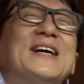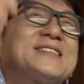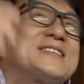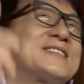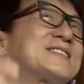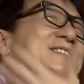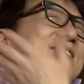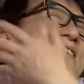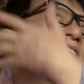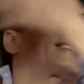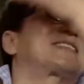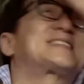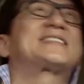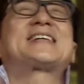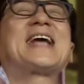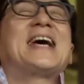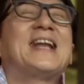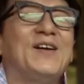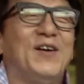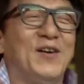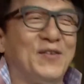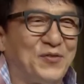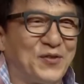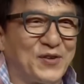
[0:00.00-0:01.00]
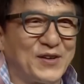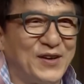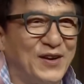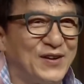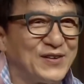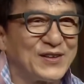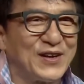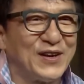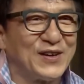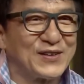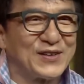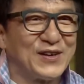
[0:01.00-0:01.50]
he soon starred in some of the
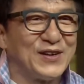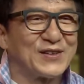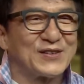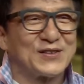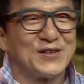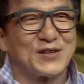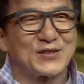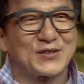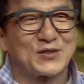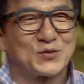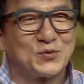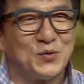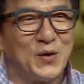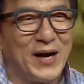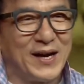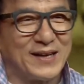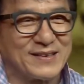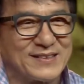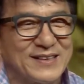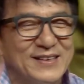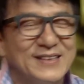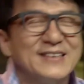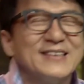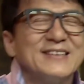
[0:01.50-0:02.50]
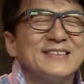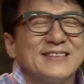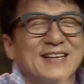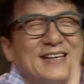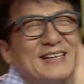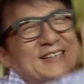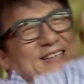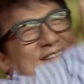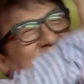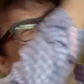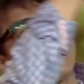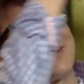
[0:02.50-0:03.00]
biggest action movies as an
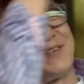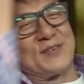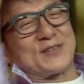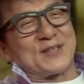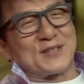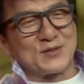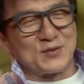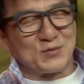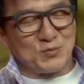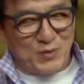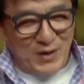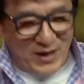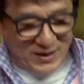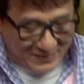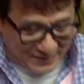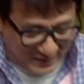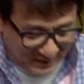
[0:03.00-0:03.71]
incredible actor.